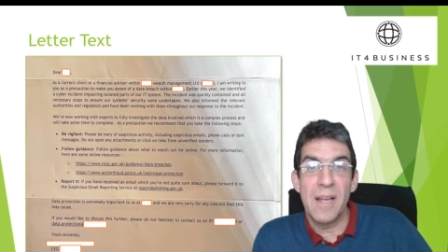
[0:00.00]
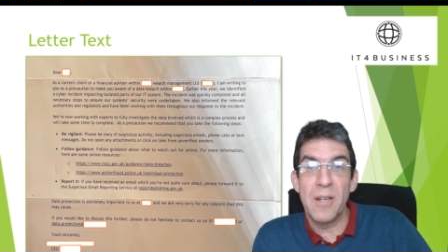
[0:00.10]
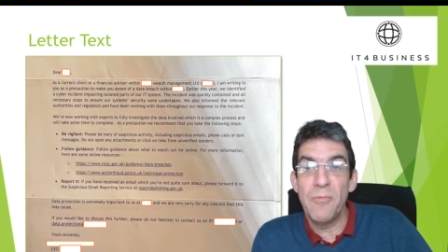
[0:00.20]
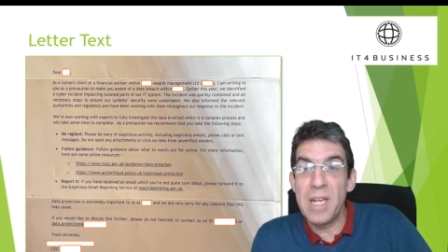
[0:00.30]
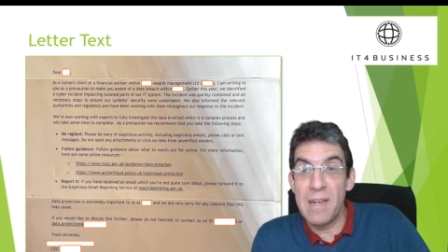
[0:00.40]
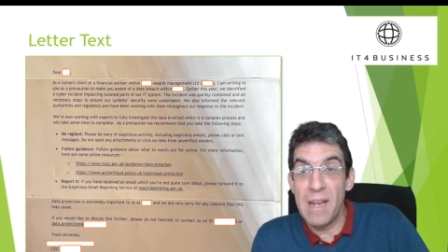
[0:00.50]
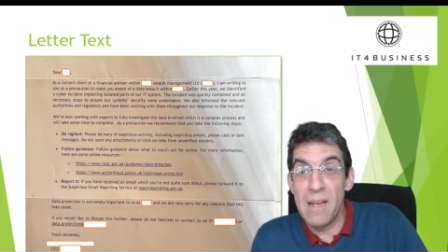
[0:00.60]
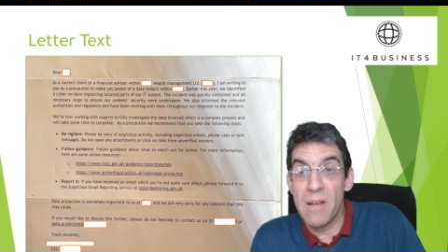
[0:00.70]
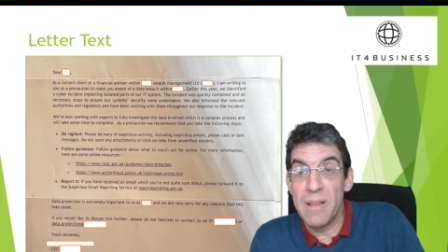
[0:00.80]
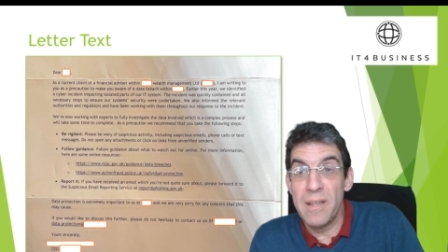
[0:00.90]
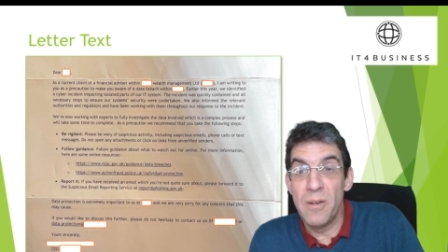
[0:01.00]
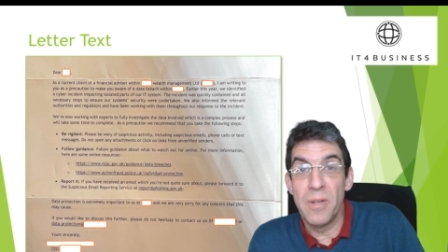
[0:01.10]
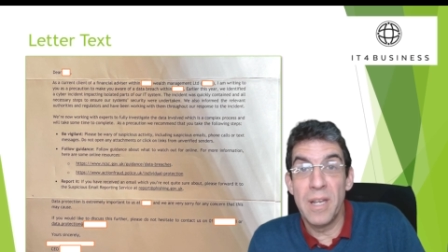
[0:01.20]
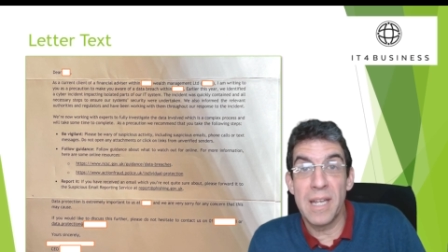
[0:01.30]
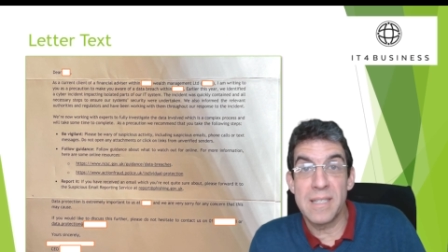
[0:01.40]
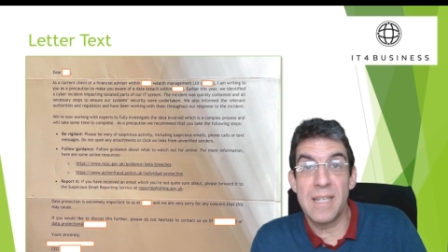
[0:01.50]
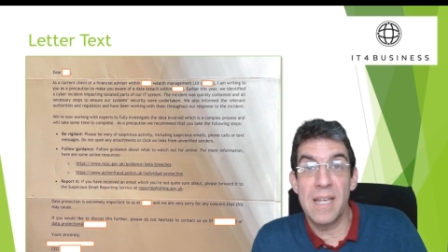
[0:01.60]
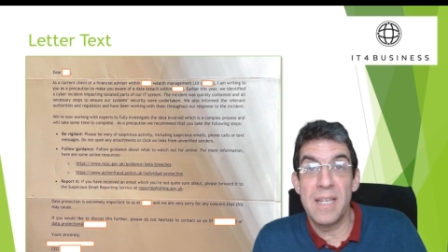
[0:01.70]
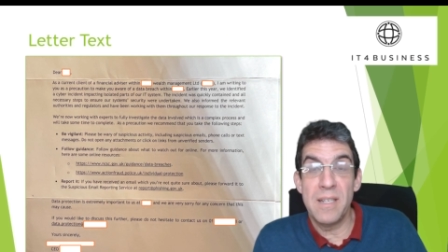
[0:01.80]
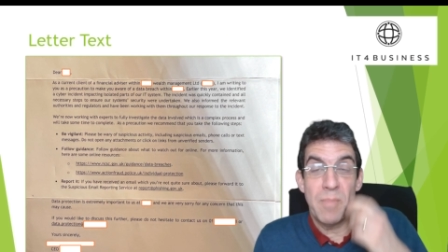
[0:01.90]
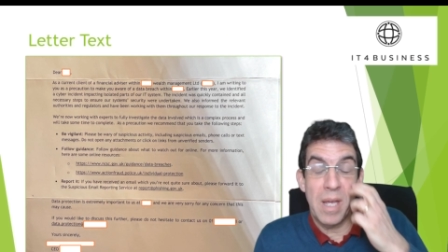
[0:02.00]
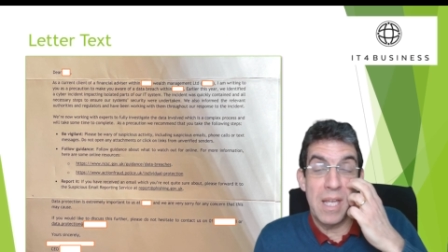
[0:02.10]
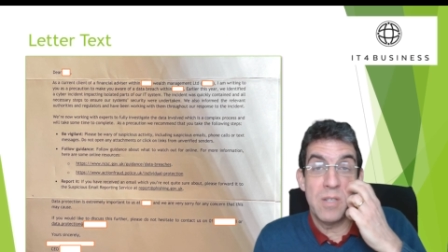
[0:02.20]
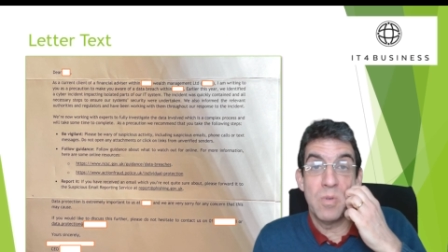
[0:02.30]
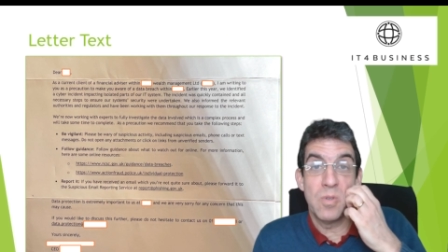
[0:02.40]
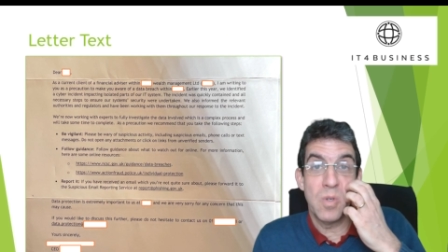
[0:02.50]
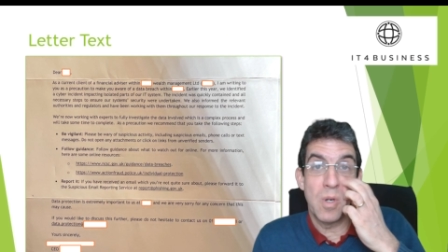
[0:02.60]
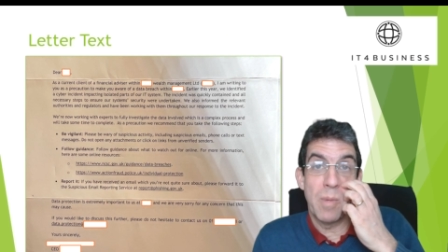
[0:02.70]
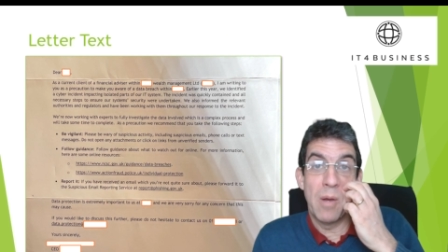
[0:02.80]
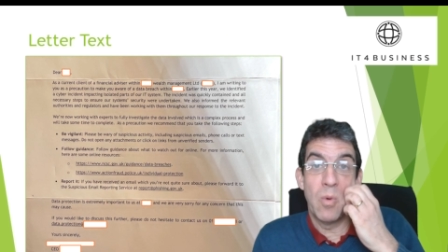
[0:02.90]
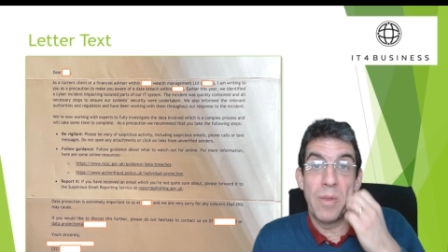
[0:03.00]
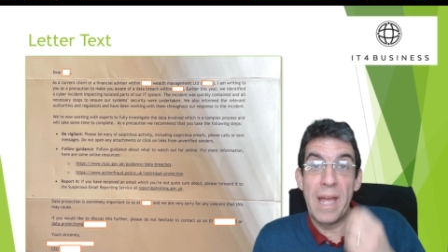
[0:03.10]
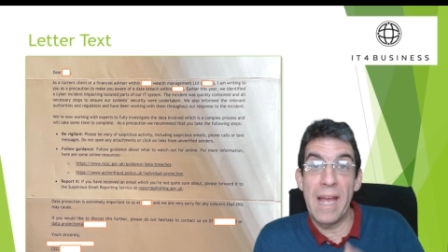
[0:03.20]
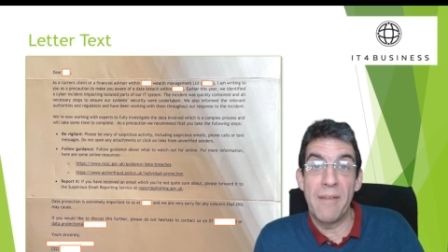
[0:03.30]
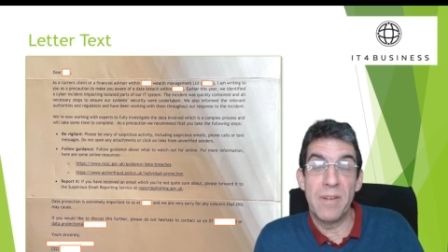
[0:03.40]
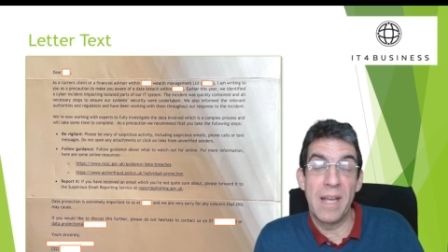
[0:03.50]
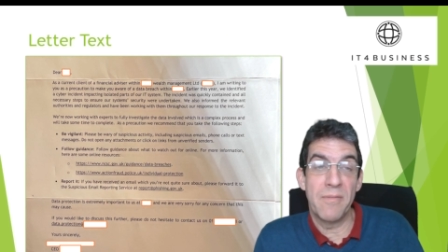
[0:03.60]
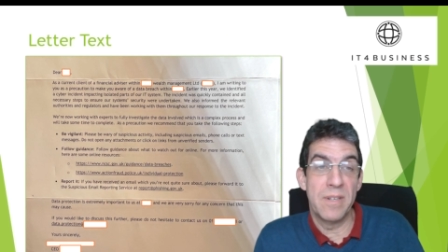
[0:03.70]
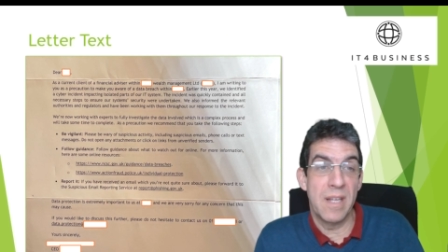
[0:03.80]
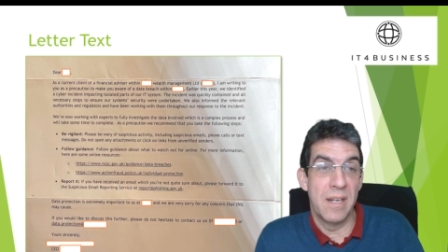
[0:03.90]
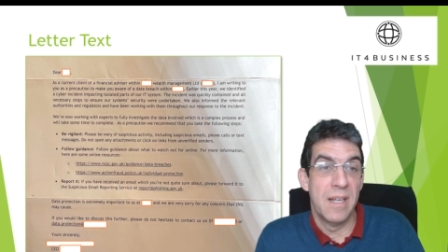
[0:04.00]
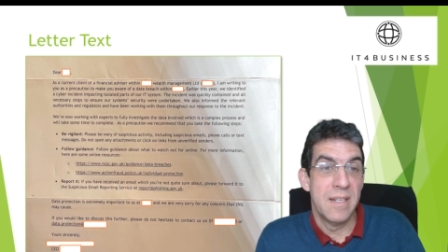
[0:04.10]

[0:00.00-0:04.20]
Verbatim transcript: I'm going to read it out and then on the next day, page we'll talk about what they have and haven't done.